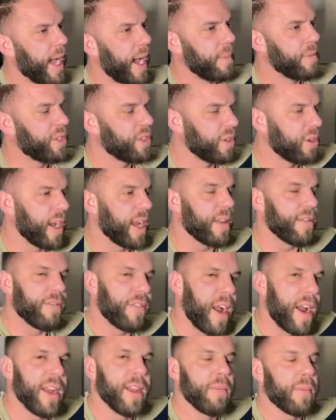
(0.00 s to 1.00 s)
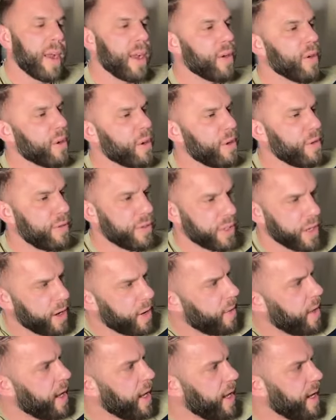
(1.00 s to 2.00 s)
I'm still kind of finding my groove.
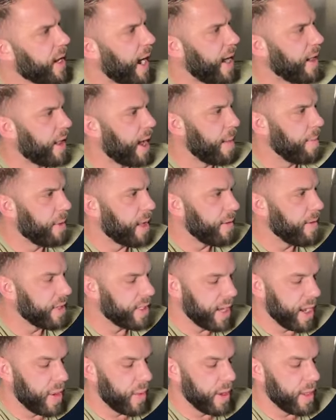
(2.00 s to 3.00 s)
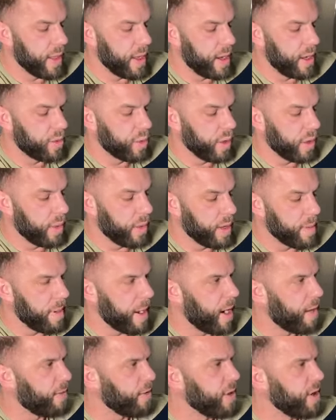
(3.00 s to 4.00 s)
So I, am loving Tailwind though. It's really, really
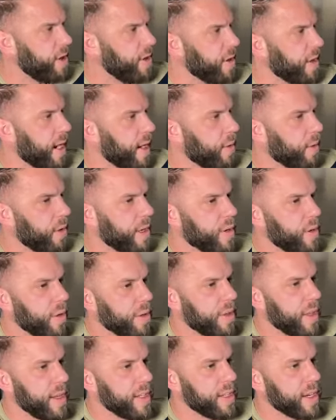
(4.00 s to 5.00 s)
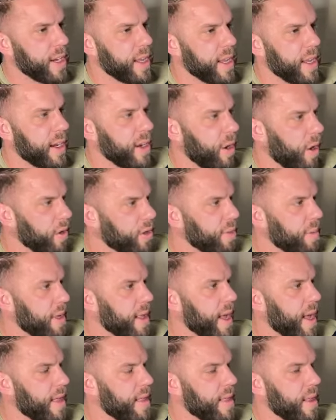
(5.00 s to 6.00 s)
powerful. You do a lot of really cool things in it. And
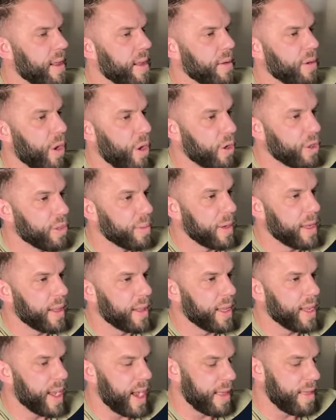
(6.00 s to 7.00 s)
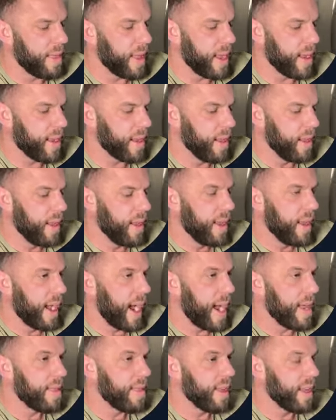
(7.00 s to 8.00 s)
ultimately, I ultimately, I think
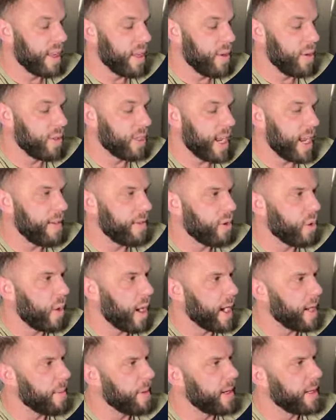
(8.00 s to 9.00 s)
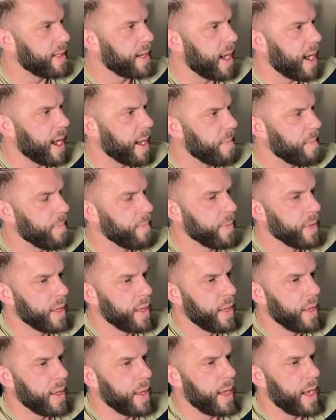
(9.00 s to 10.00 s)
I think you save quite a bit of time
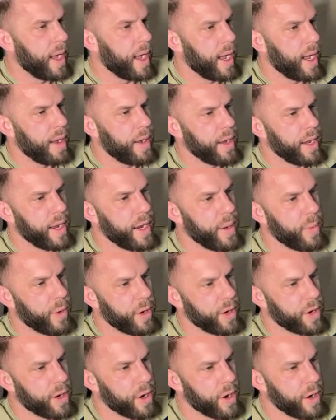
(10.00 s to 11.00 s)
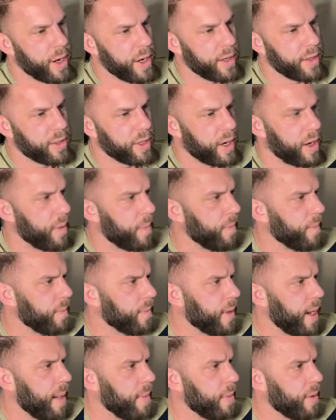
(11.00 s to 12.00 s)
uh, when you're coding. So
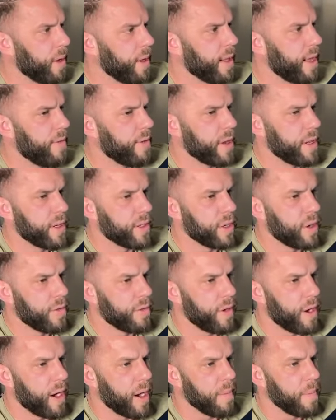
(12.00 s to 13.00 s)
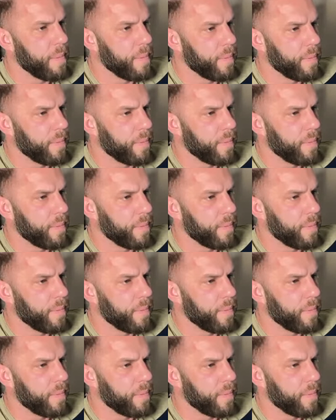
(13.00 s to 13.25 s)
I'm really loving it so far.